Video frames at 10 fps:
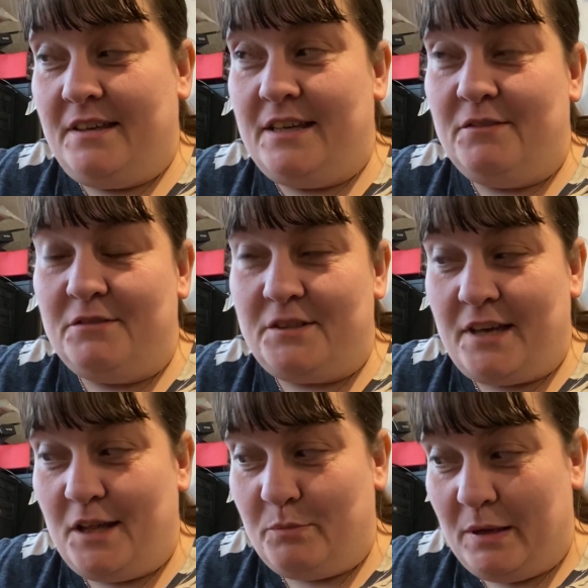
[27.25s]
in order to
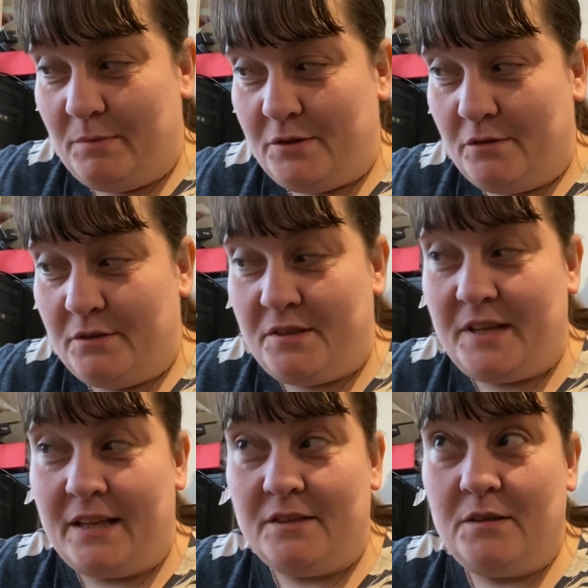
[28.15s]
help people to
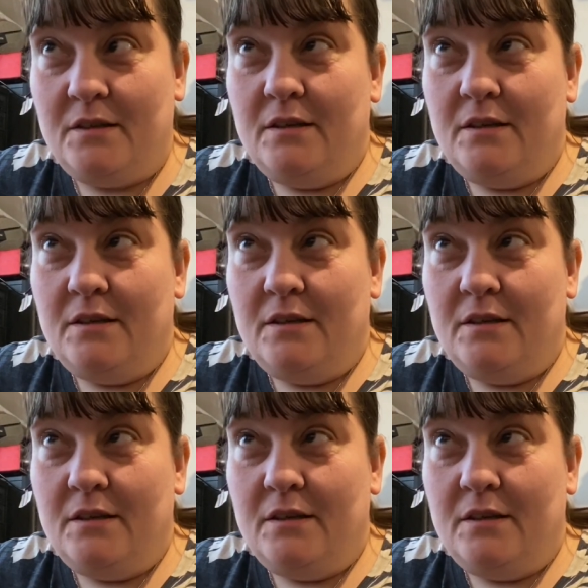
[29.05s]
understand.